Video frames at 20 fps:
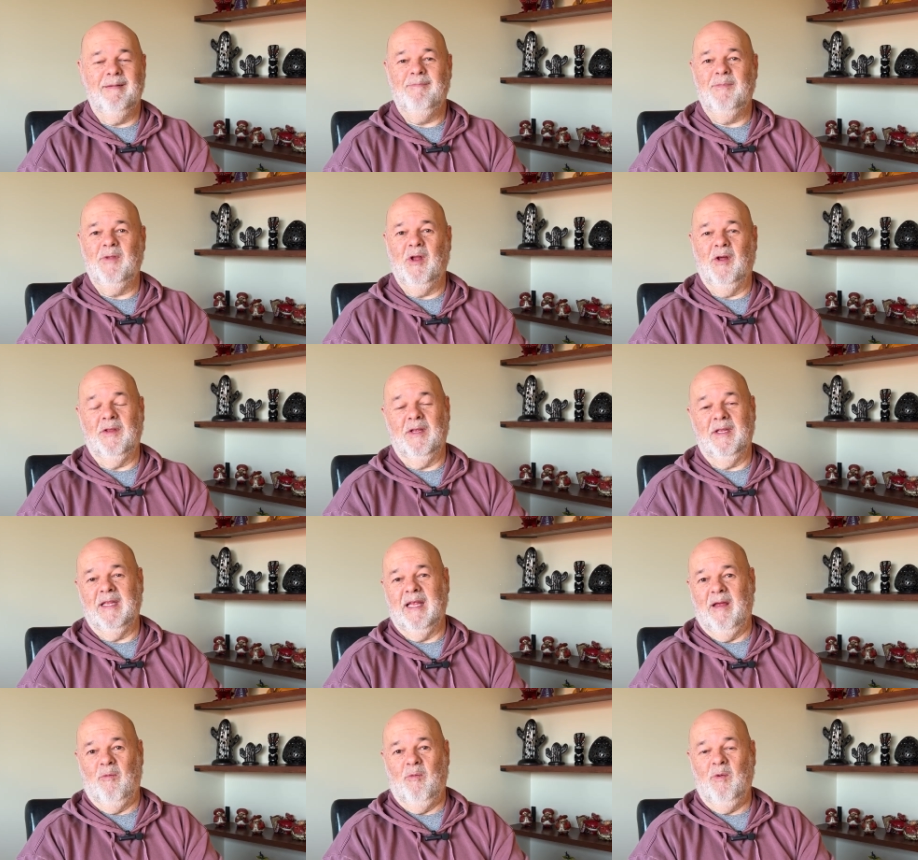Not
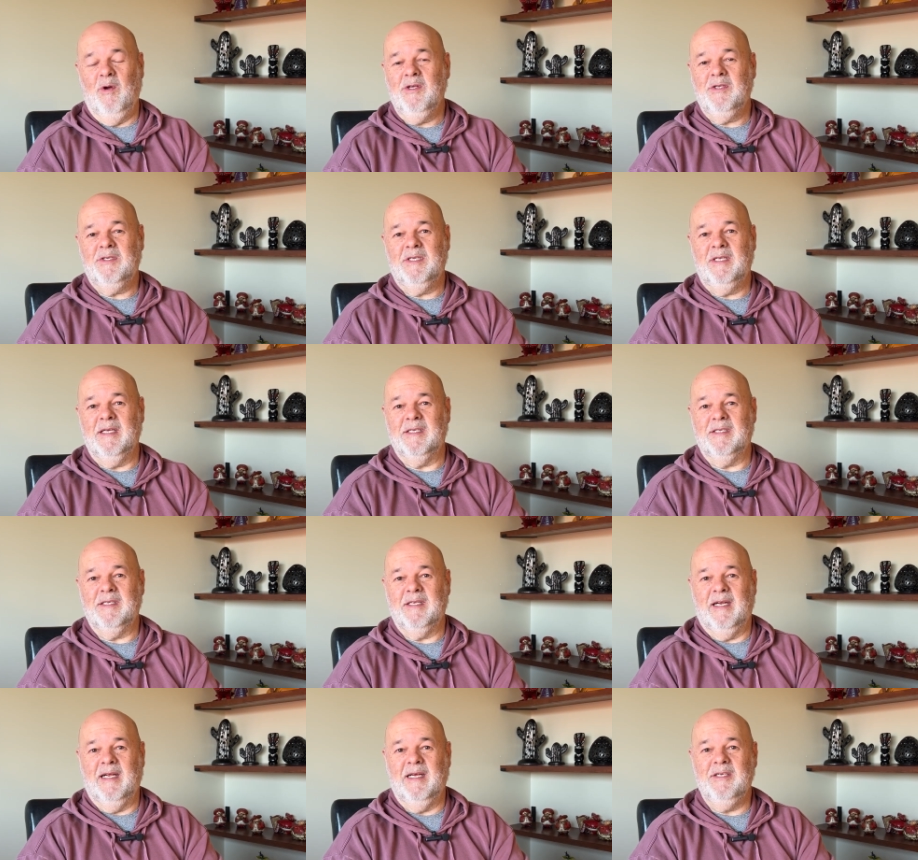that they're worse
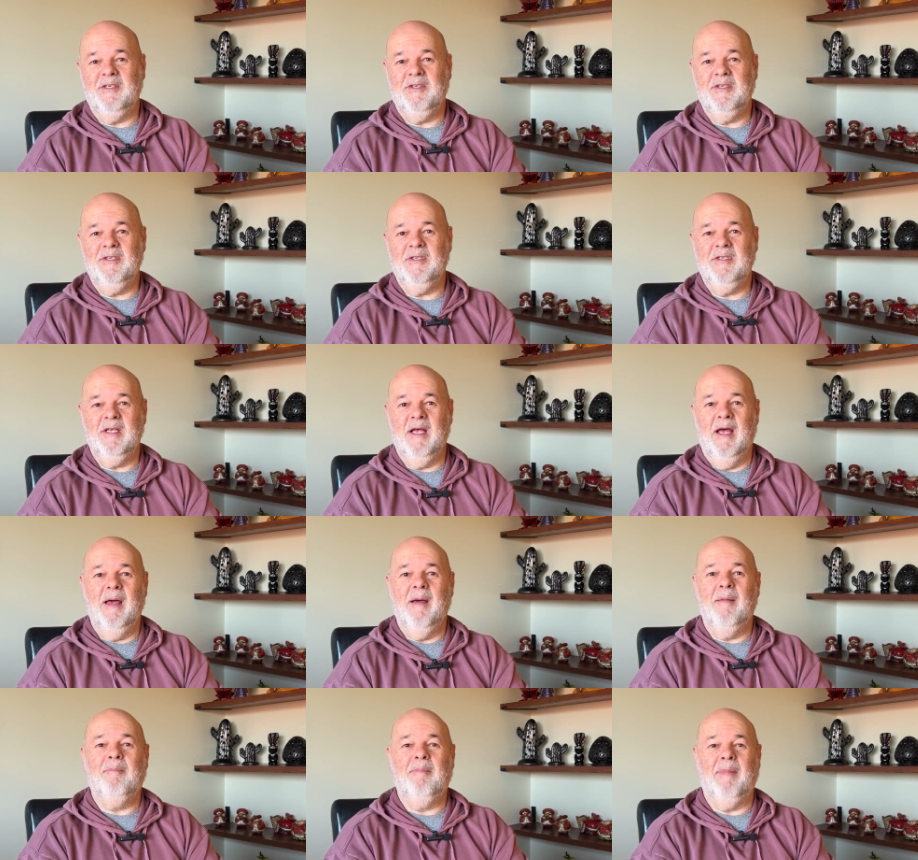destinations,
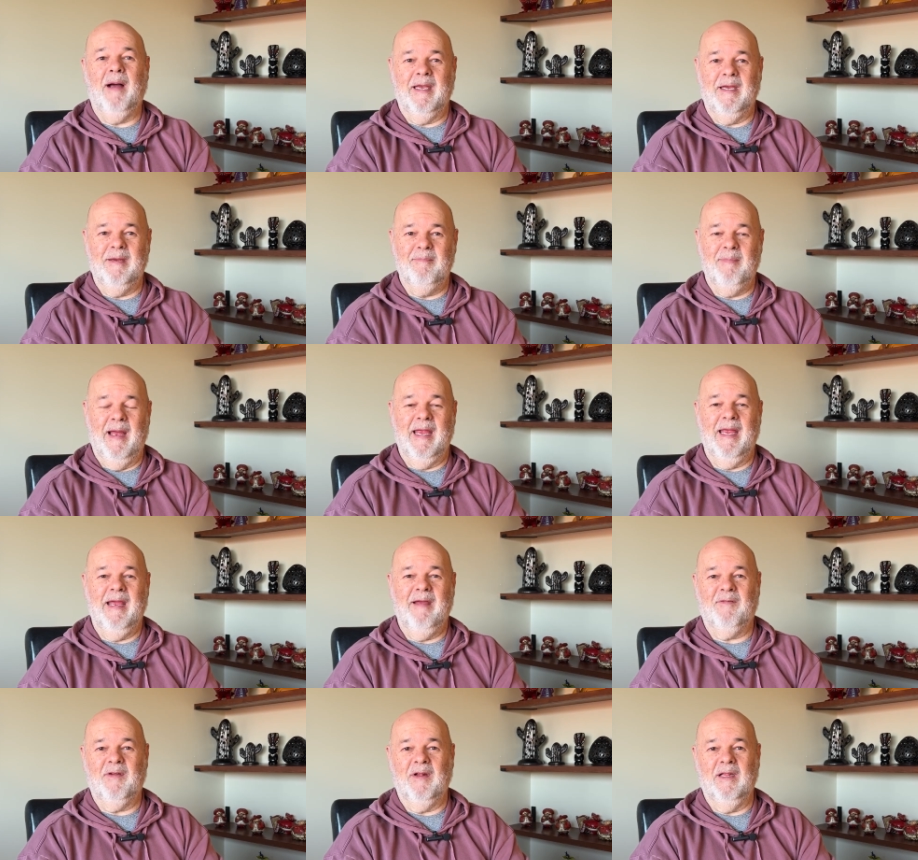but you may
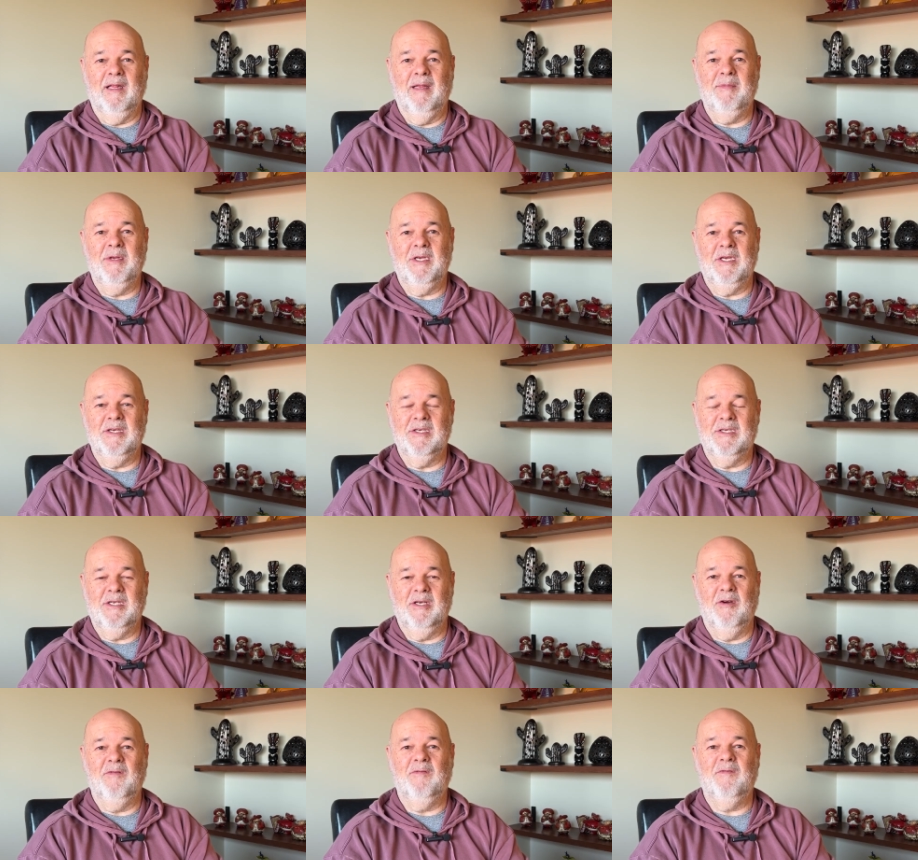have to limit
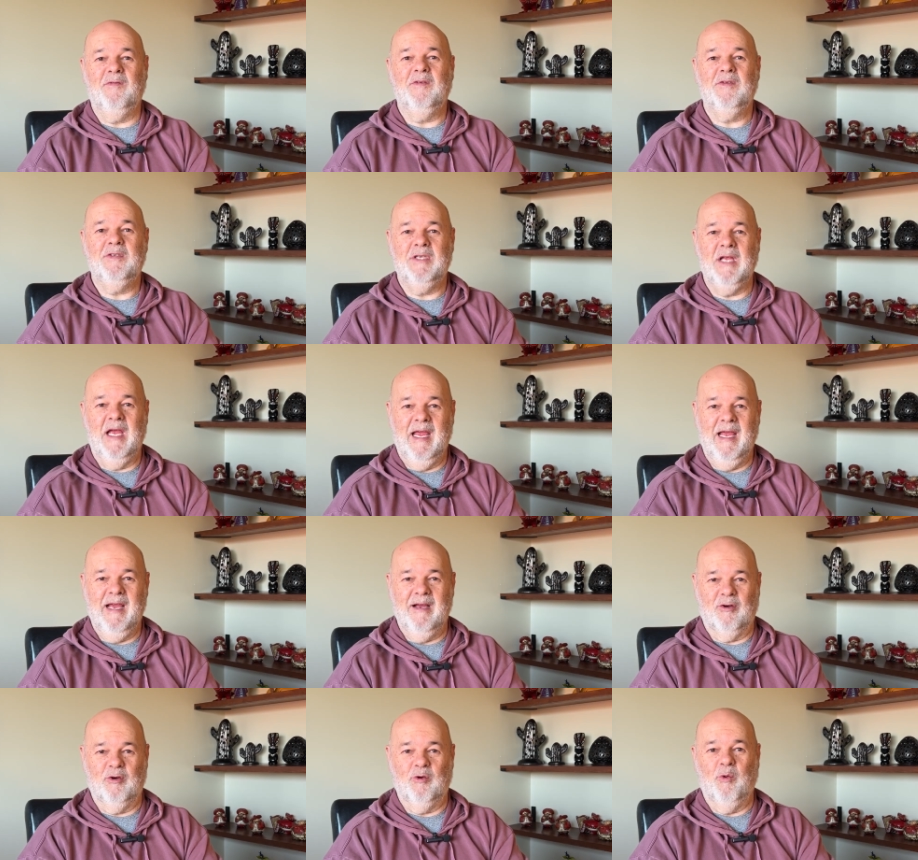yourself to
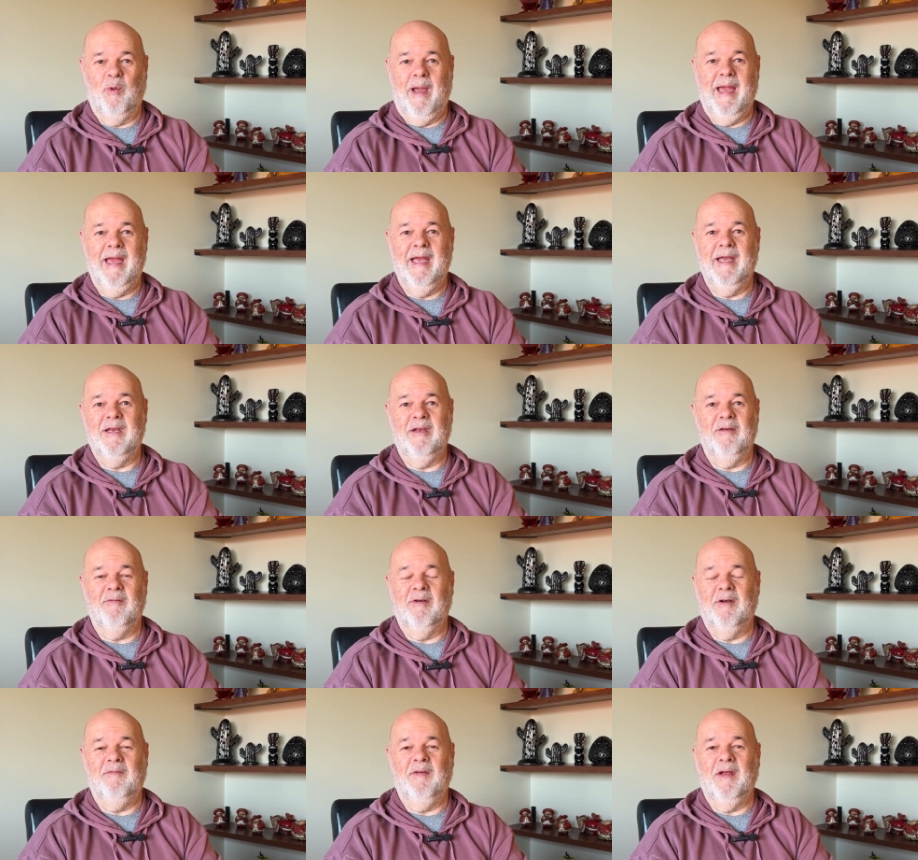how grand
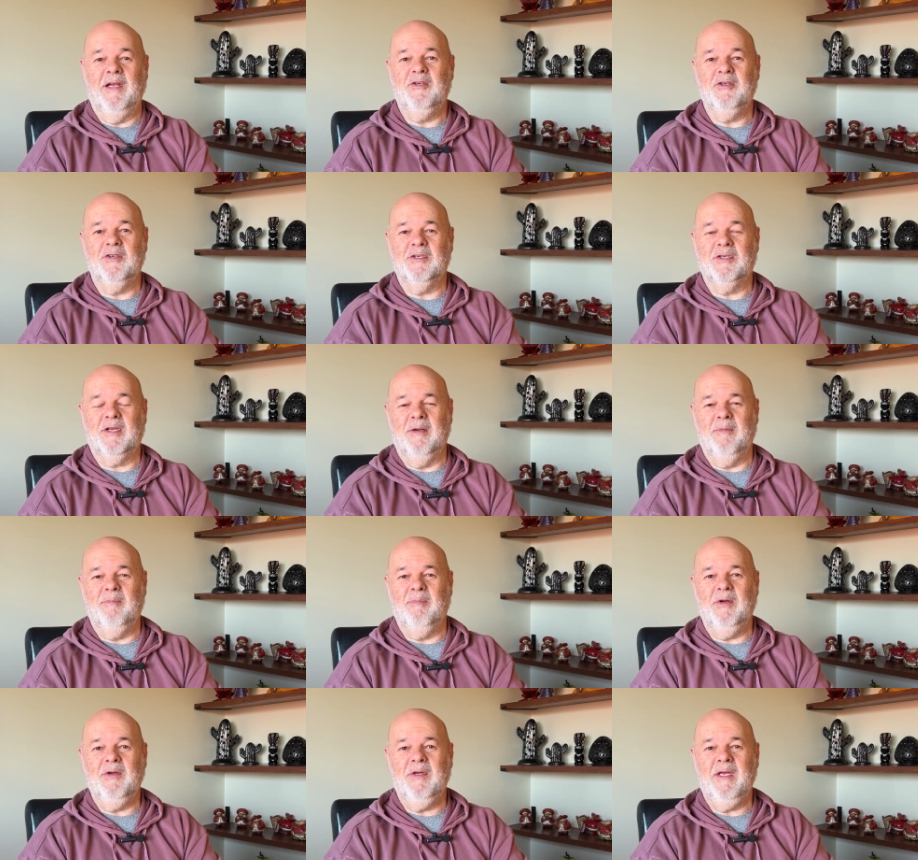your adventures
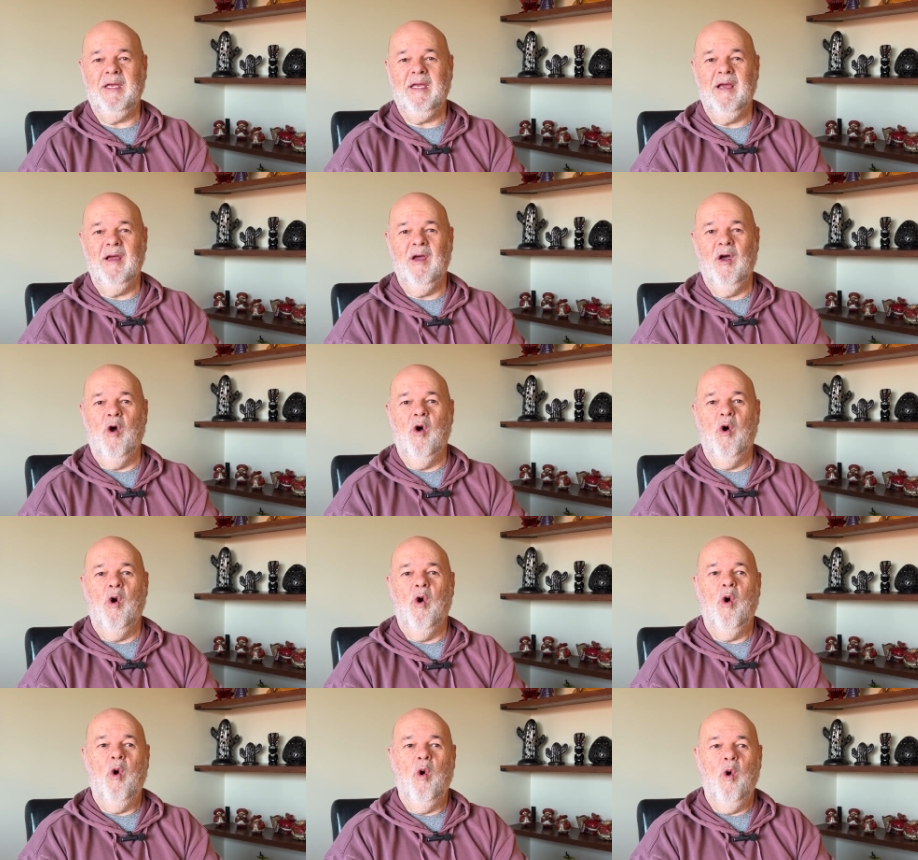can be.
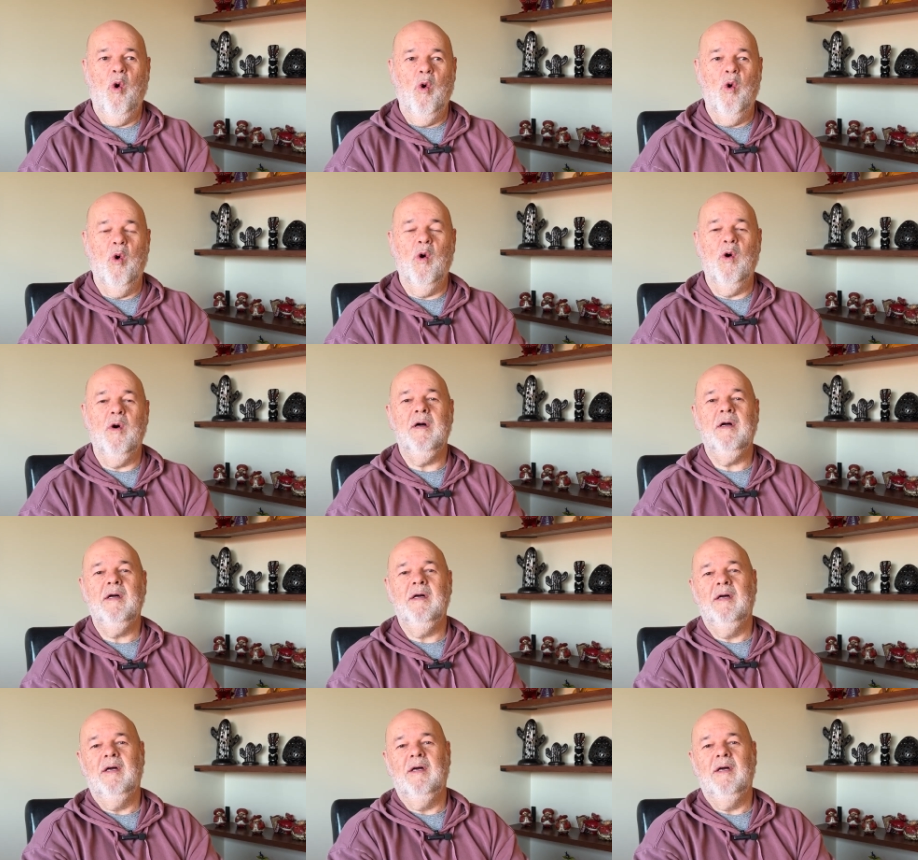Or